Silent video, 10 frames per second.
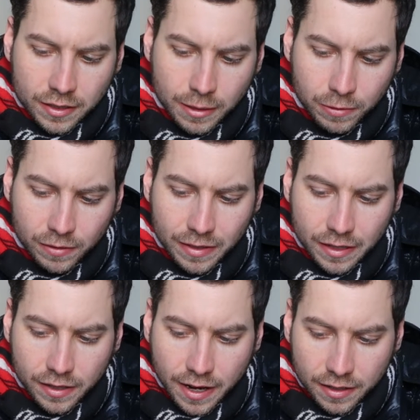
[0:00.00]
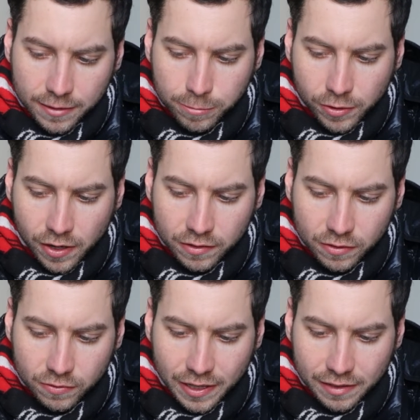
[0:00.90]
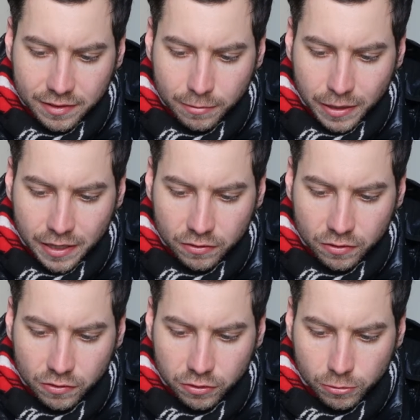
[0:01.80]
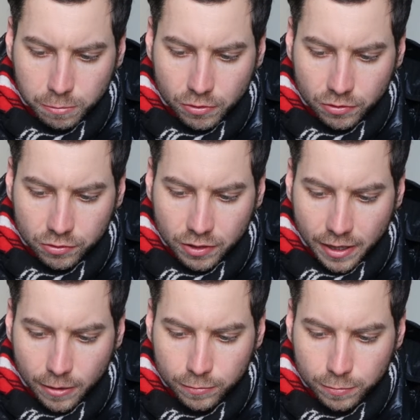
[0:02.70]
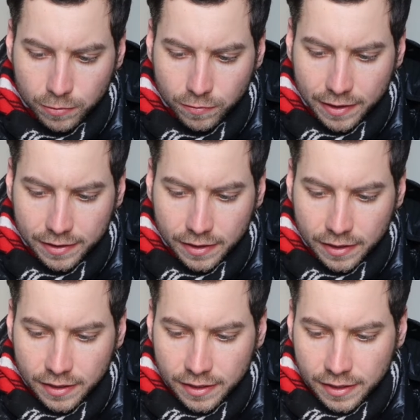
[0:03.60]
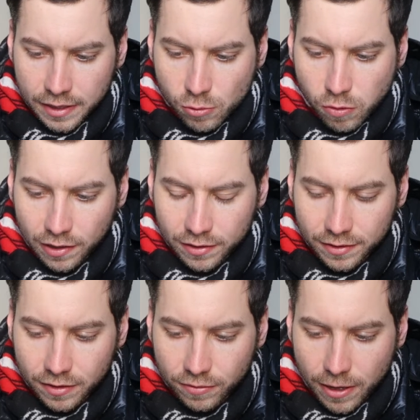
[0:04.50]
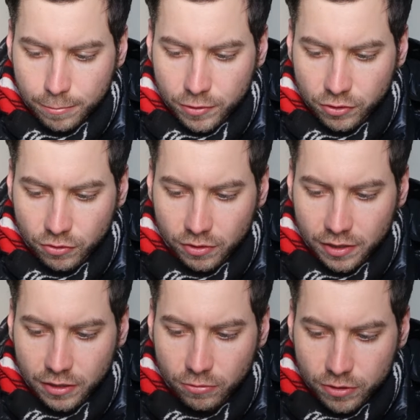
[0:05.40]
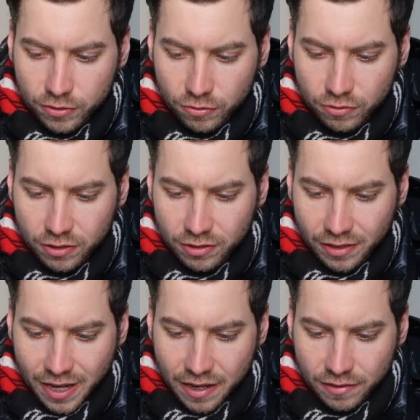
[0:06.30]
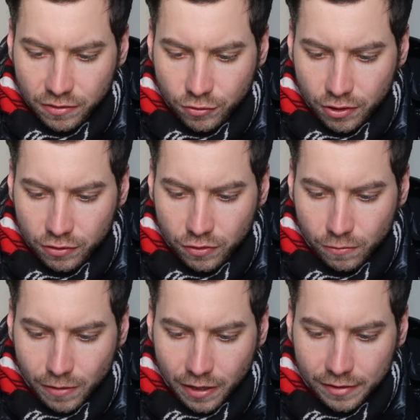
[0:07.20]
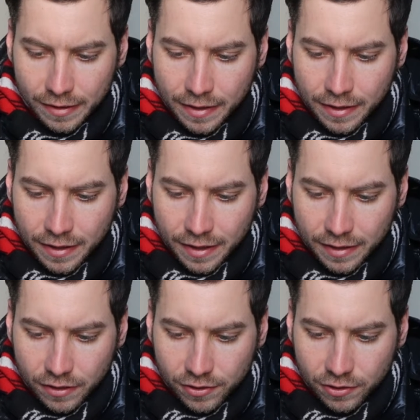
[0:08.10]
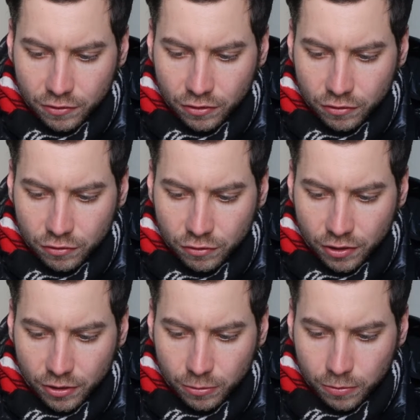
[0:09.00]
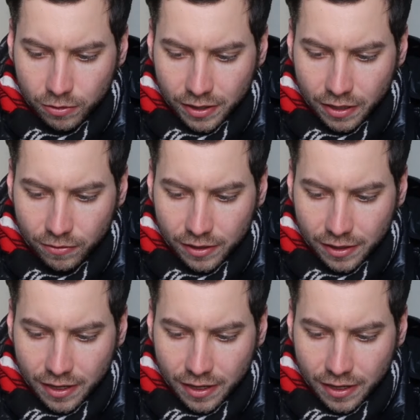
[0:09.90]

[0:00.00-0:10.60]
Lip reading: They believe that a highly progressive tax that patches loopholes, helps provide equality of opportunity, reduces the concentration of wealth, and encourages charitable giving